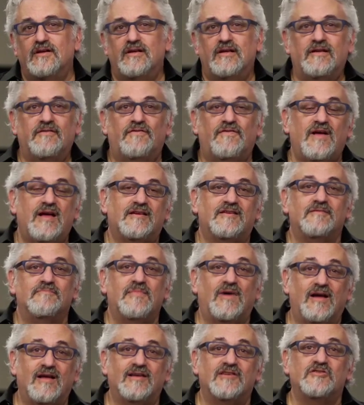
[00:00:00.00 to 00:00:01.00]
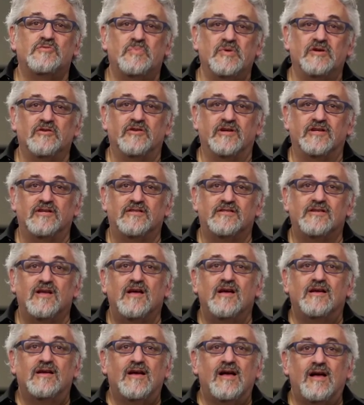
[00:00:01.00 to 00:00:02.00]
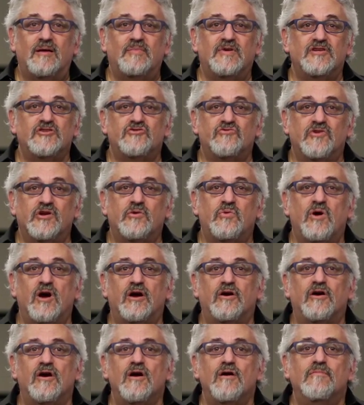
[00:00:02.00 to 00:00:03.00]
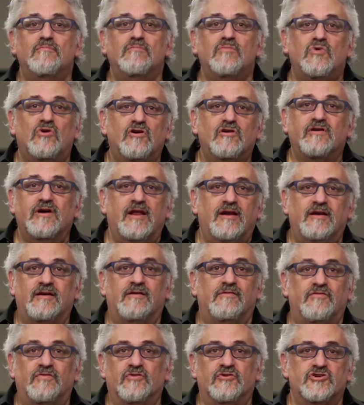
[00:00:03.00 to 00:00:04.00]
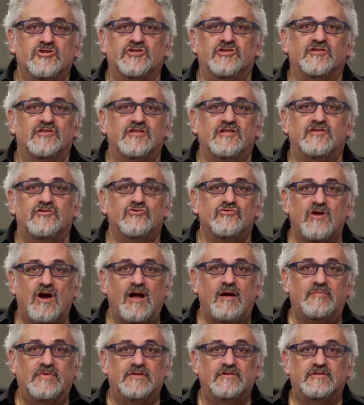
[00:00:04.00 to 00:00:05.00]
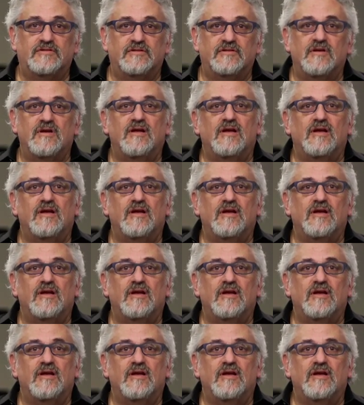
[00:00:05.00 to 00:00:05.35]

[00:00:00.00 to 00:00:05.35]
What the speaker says: In fact, in my experience, comedies require more edited versions than dramas,